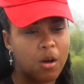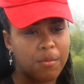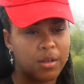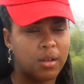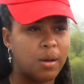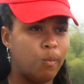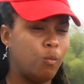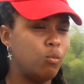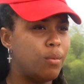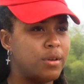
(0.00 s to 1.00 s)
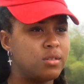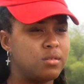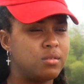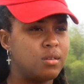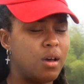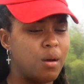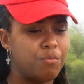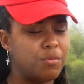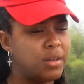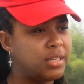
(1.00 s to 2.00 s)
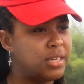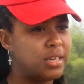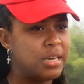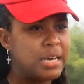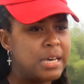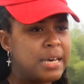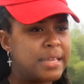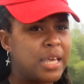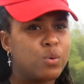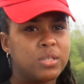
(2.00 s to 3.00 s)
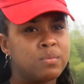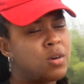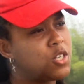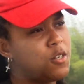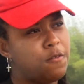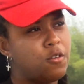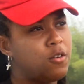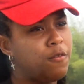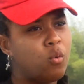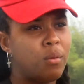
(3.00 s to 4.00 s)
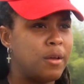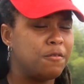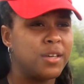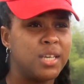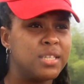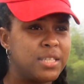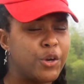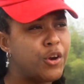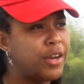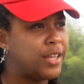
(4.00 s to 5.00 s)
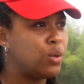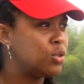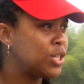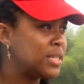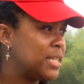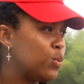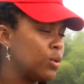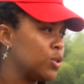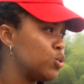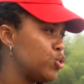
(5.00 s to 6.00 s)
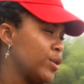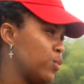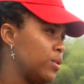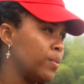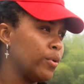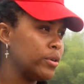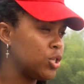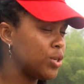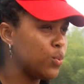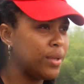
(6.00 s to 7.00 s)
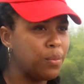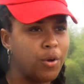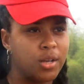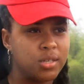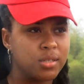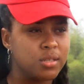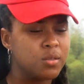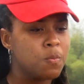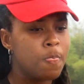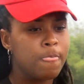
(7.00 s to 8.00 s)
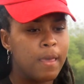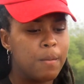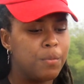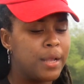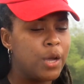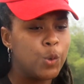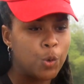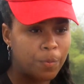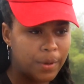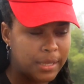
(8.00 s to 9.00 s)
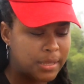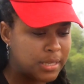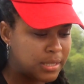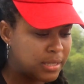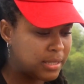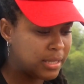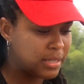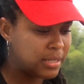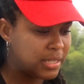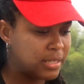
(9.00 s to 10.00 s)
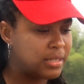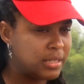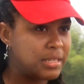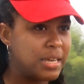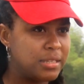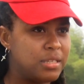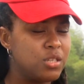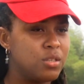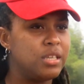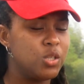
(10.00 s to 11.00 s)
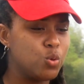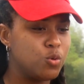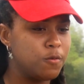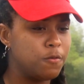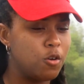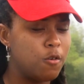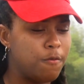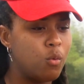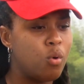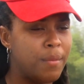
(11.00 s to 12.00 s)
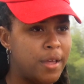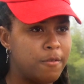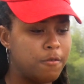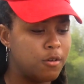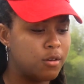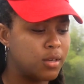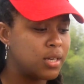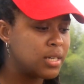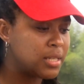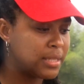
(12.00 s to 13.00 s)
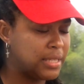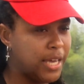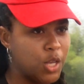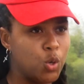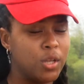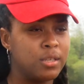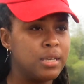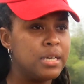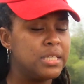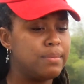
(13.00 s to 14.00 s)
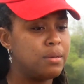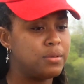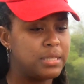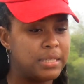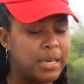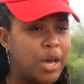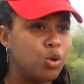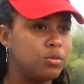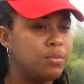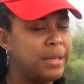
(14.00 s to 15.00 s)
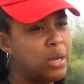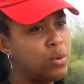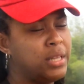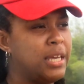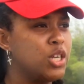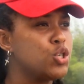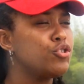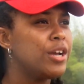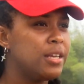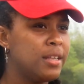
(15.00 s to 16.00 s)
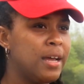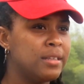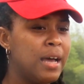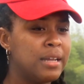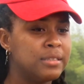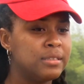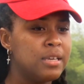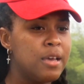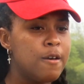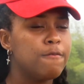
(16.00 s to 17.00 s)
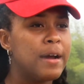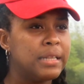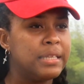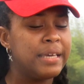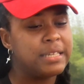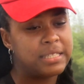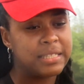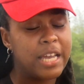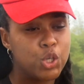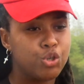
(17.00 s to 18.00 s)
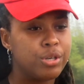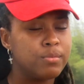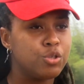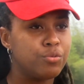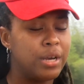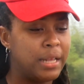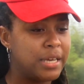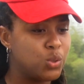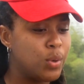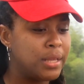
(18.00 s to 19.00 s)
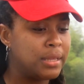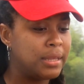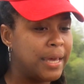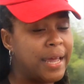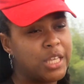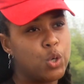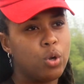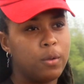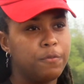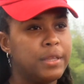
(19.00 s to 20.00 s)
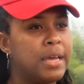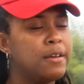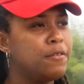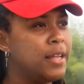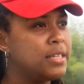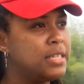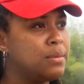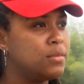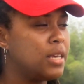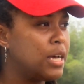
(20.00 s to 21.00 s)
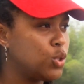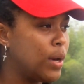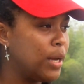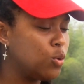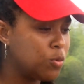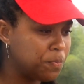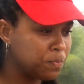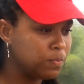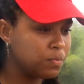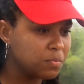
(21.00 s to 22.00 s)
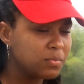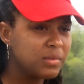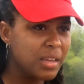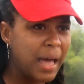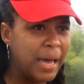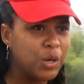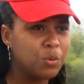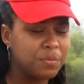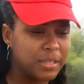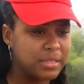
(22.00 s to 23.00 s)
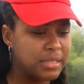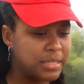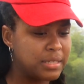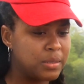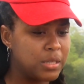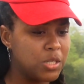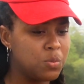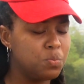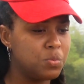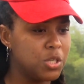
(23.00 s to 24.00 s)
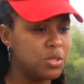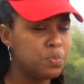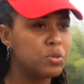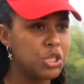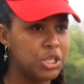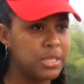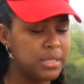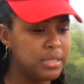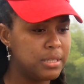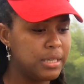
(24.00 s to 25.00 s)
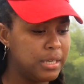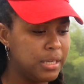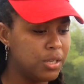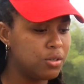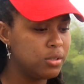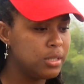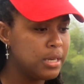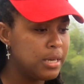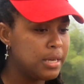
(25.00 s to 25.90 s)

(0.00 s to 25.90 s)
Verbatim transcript: upcoming um, Women's um, Premier League, there wasn't much for, for women, for girls in cricket. You would just see one or two training with the boys, training with their brothers. But I hope it, this this sets the tone for, for women, for girls looking on to be able to say, I hope to be there one day and training and, and finally getting their dreams realized when they get called up for their, for their teams. So I hope I hope this this this this pushes the you know